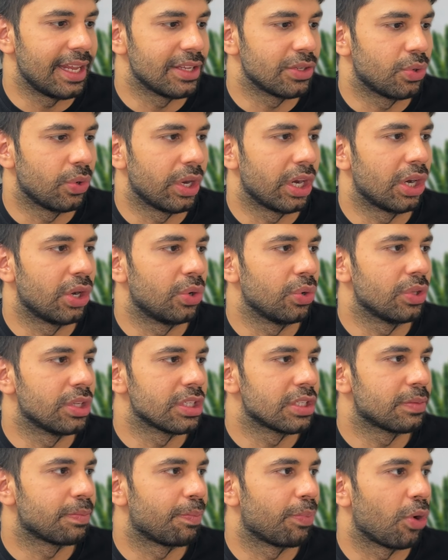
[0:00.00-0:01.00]
is going into
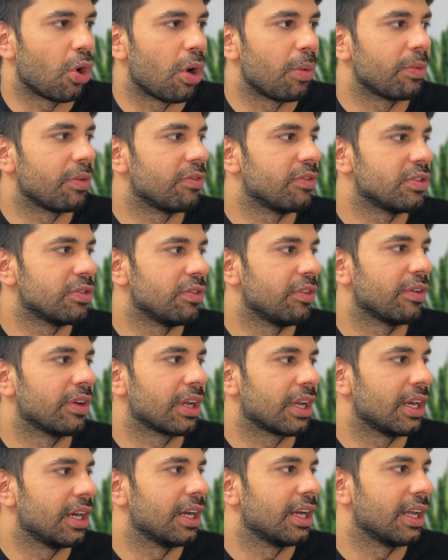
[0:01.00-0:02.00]
this prompt which we were
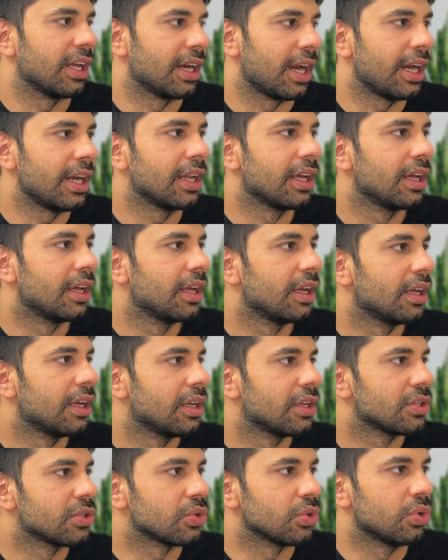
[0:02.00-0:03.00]
creating, right?
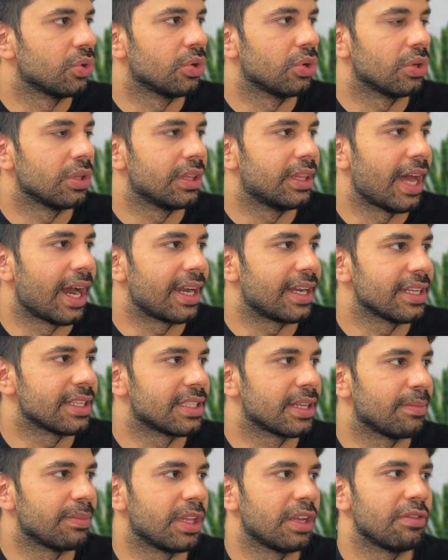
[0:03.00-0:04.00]
So that is
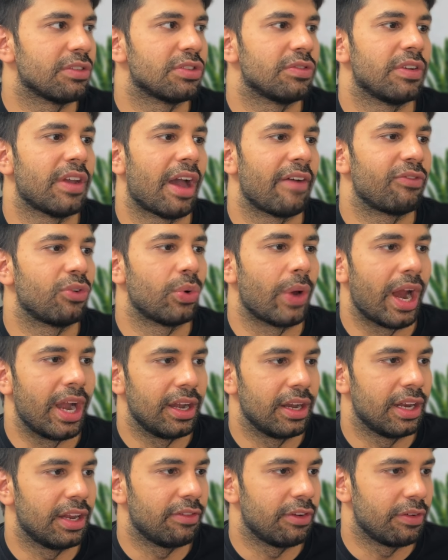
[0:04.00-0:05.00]
something which we have to
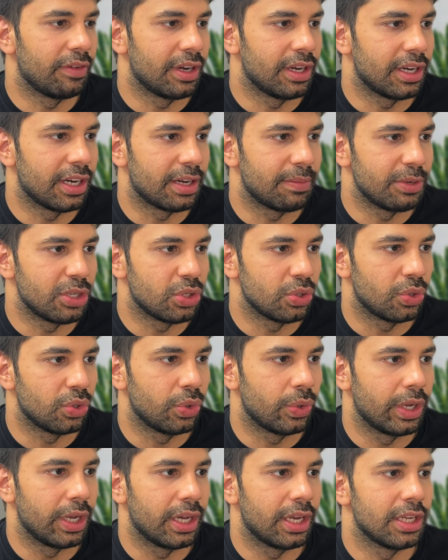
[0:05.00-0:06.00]
handle, everyone. Let me show you
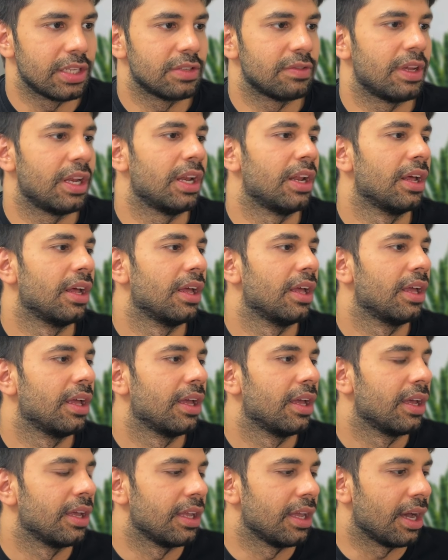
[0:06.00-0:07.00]
here as well.
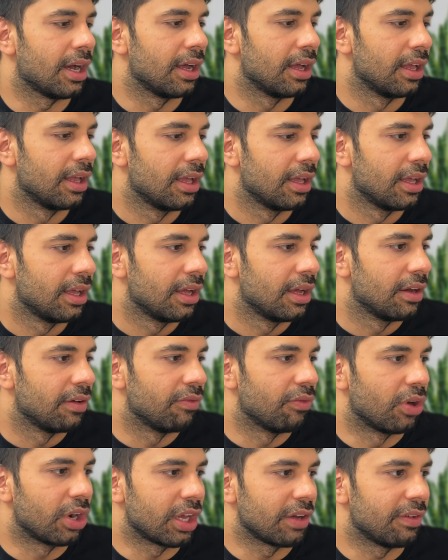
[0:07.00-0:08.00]
Yeah,
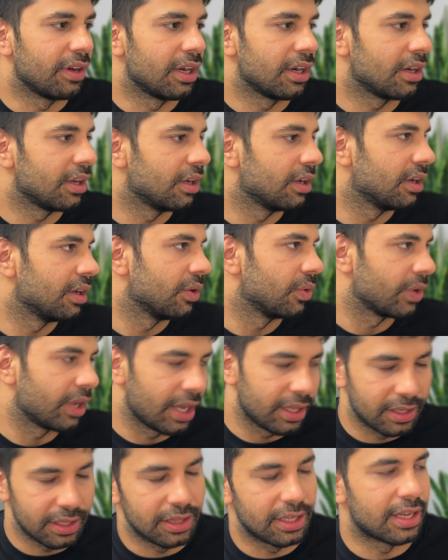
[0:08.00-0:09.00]
whatever. Okay,
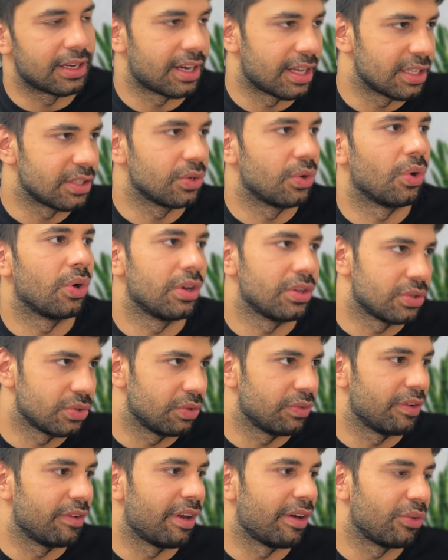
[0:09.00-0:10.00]
I think that has gone, so
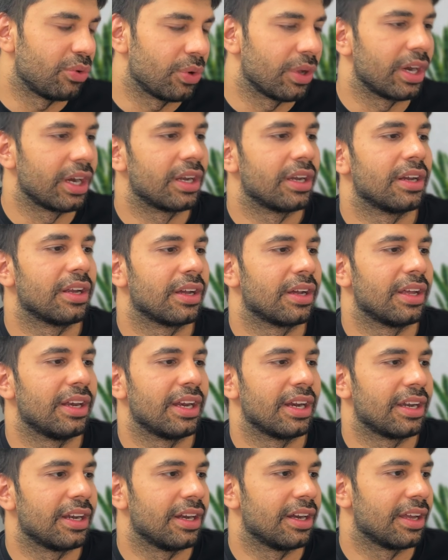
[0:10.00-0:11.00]
we will have to
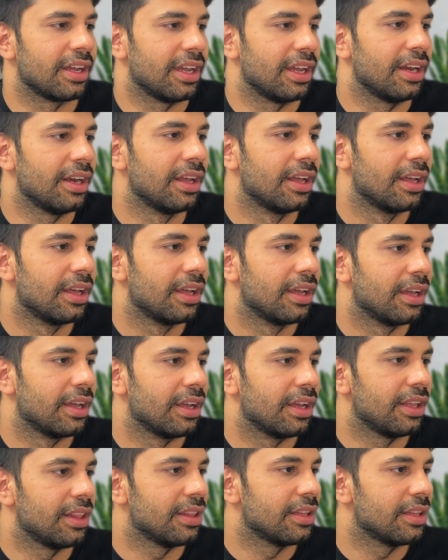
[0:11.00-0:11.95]
connect it again in